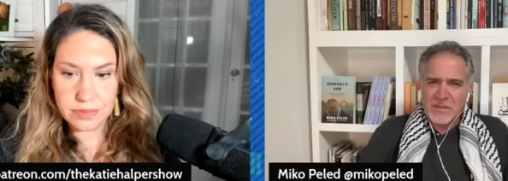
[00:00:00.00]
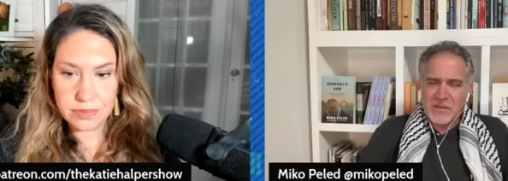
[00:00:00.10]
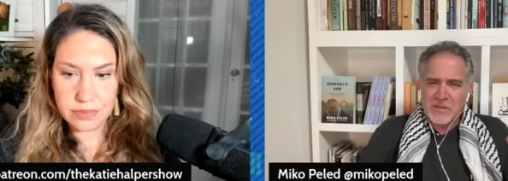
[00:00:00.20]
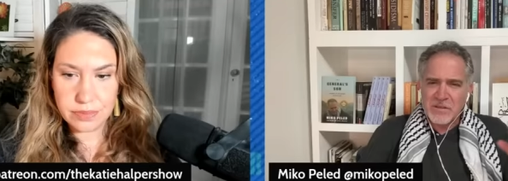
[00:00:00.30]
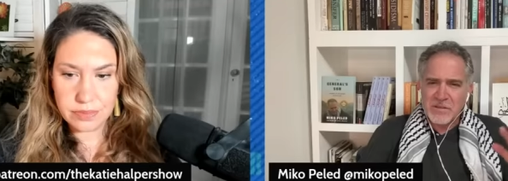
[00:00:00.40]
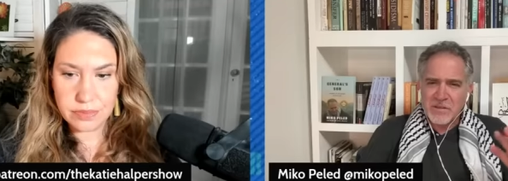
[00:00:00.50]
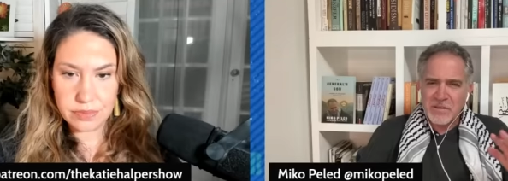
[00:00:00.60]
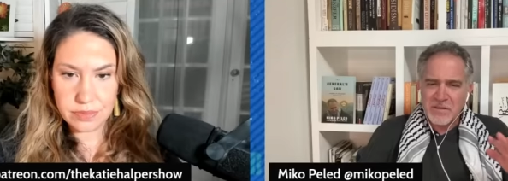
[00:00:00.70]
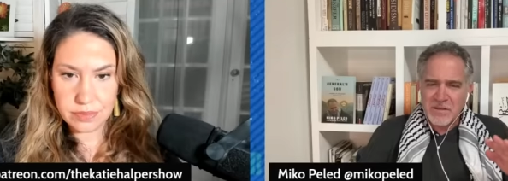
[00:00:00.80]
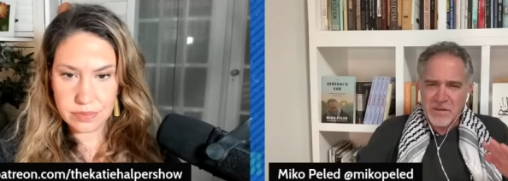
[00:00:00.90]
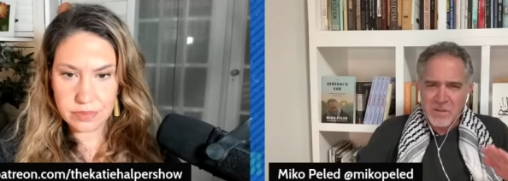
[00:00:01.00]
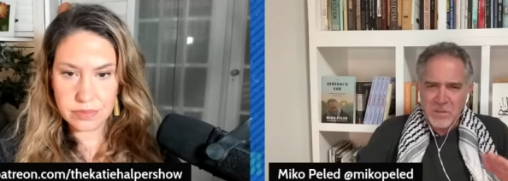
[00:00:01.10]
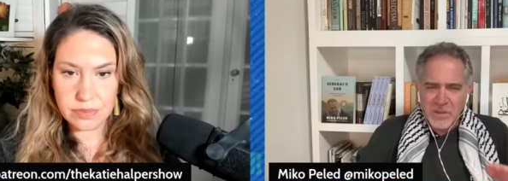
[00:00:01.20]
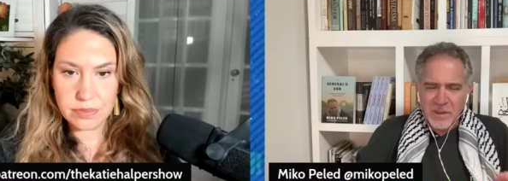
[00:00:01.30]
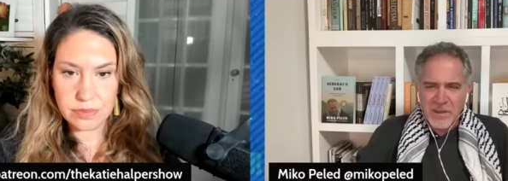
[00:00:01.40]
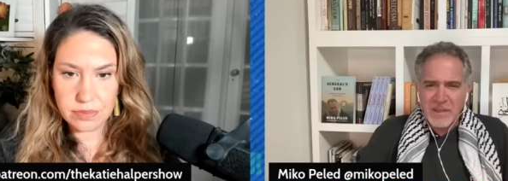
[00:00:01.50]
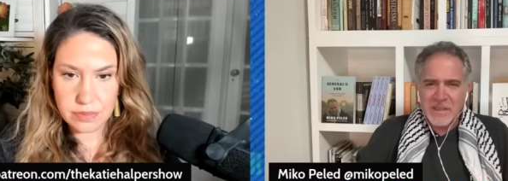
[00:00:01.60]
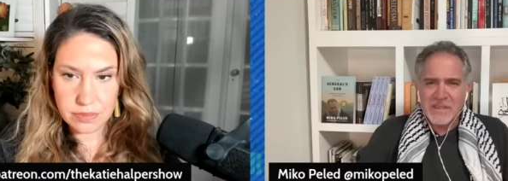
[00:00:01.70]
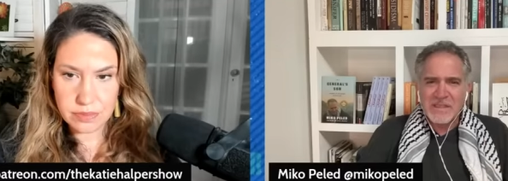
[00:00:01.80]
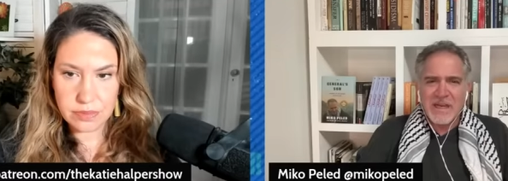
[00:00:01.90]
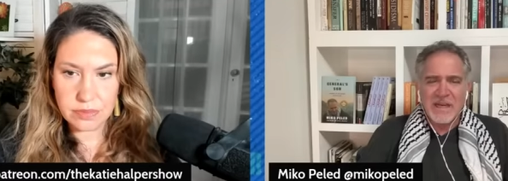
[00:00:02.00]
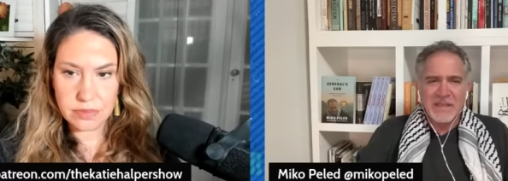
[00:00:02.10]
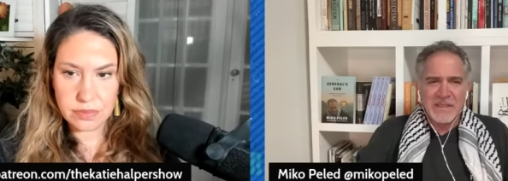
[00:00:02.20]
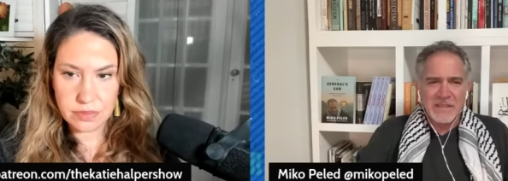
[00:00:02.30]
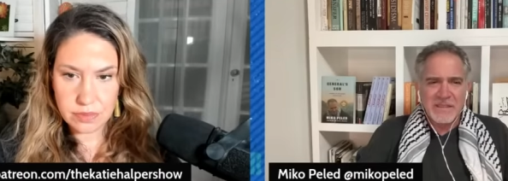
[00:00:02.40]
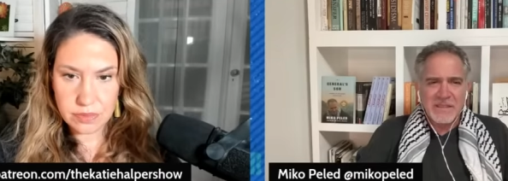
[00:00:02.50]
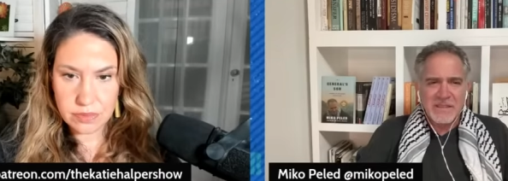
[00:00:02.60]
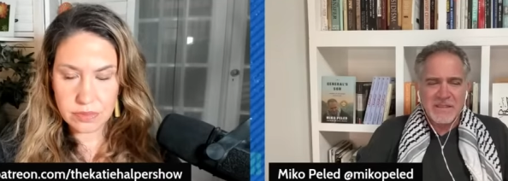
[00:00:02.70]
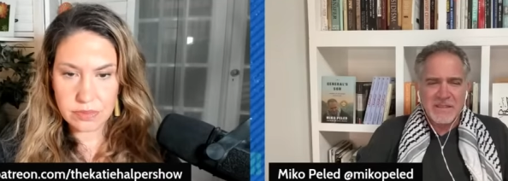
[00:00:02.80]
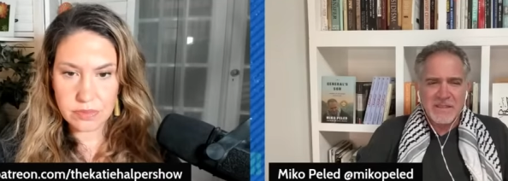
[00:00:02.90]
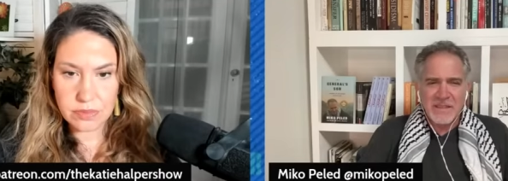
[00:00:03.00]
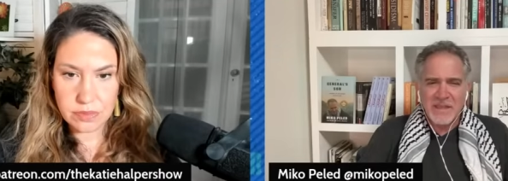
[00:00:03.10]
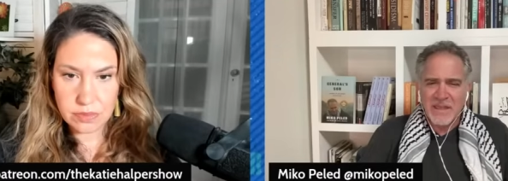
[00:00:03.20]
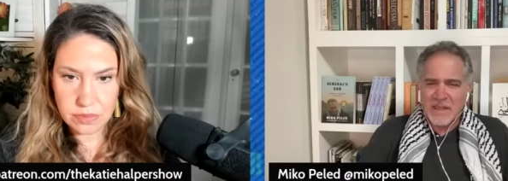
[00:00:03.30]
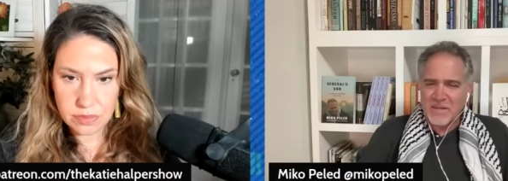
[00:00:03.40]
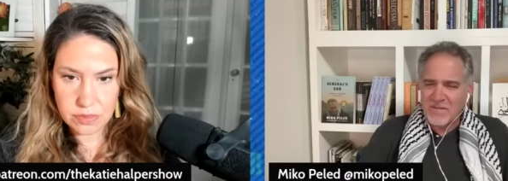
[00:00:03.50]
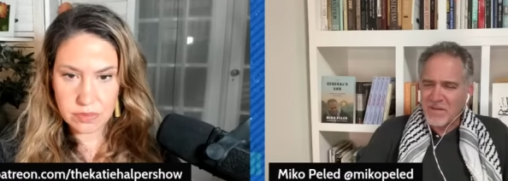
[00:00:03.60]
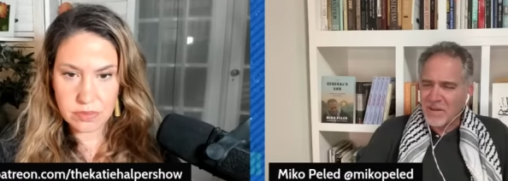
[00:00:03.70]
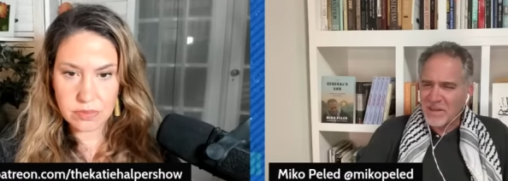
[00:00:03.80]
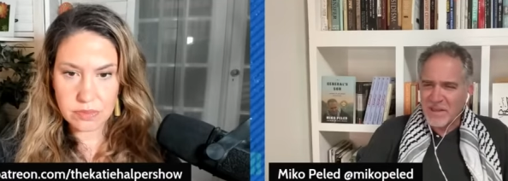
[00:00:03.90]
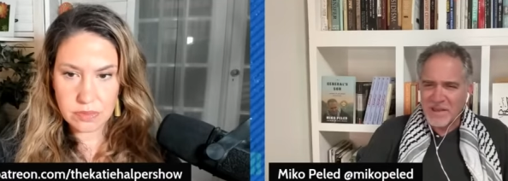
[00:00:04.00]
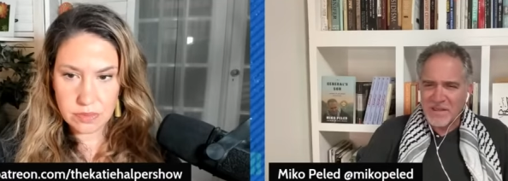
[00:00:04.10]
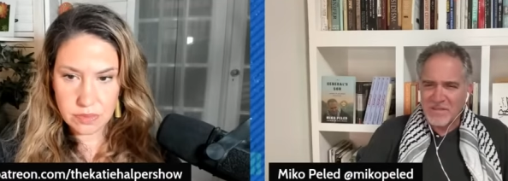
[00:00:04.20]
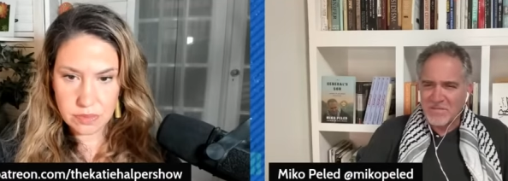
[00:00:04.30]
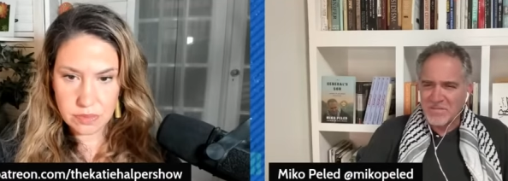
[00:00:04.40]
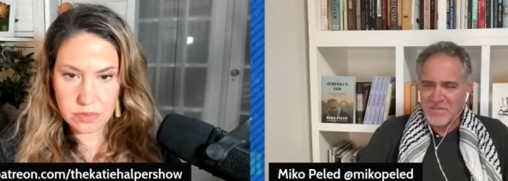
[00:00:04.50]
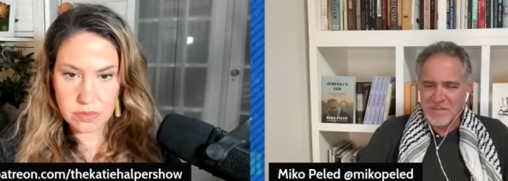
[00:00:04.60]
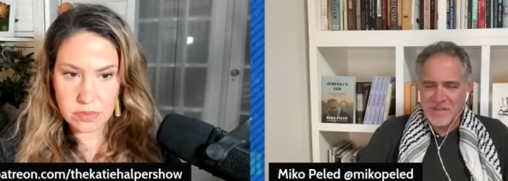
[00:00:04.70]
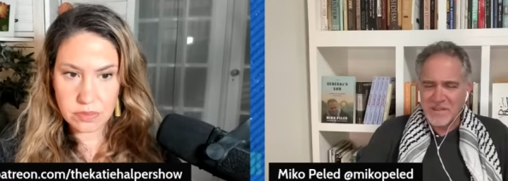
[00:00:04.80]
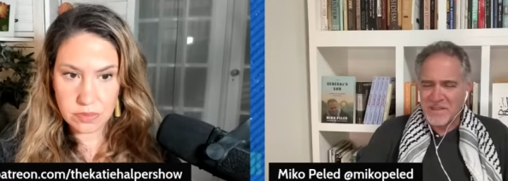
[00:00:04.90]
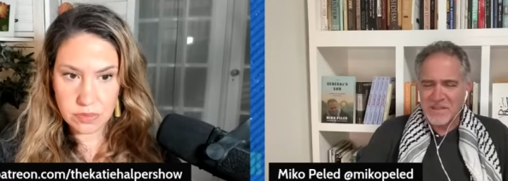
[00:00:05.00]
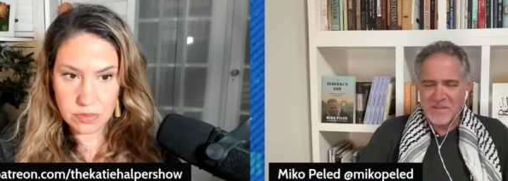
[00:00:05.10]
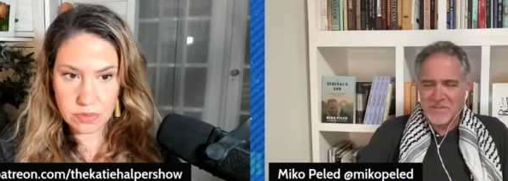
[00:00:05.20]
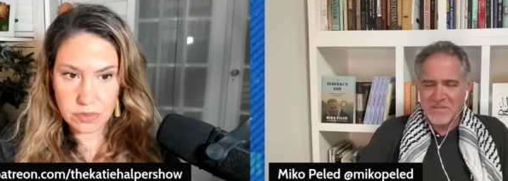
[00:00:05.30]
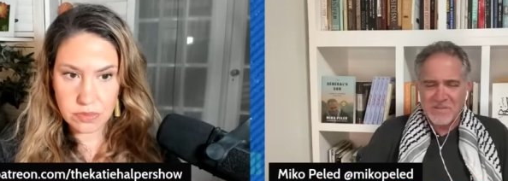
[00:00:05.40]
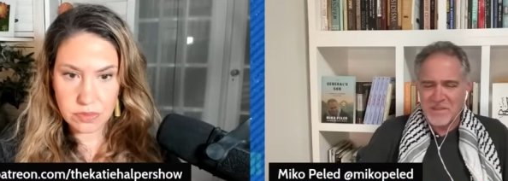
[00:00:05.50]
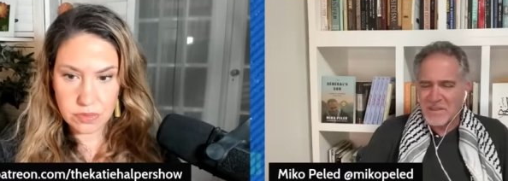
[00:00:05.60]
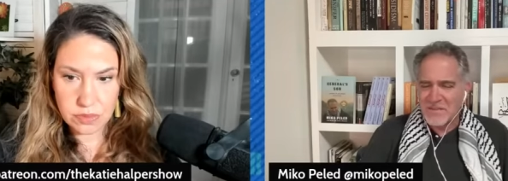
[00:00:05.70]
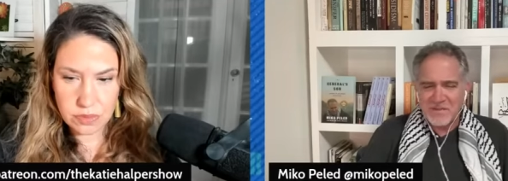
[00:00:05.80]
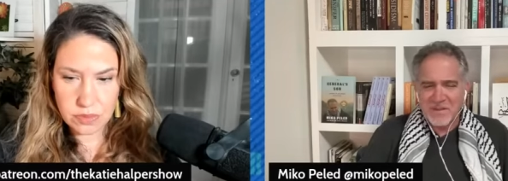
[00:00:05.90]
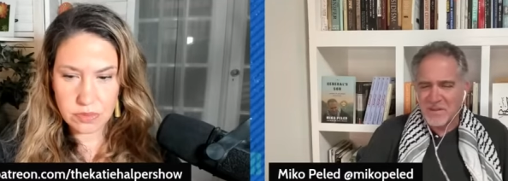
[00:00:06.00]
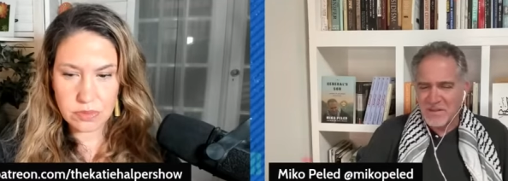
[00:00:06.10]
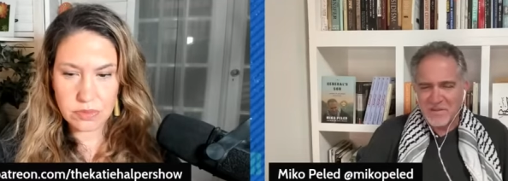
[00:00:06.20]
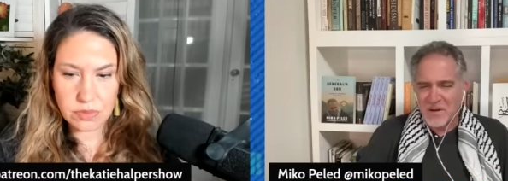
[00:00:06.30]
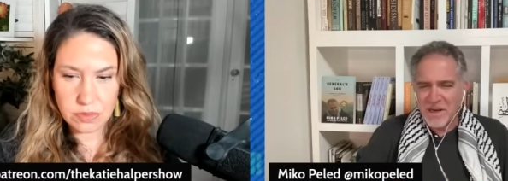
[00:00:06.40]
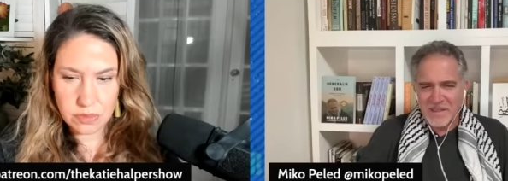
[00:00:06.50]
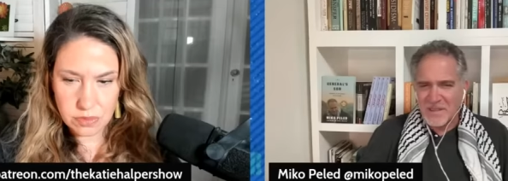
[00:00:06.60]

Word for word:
Speaker 1: just this complete silence and I felt like this doesn't feel right.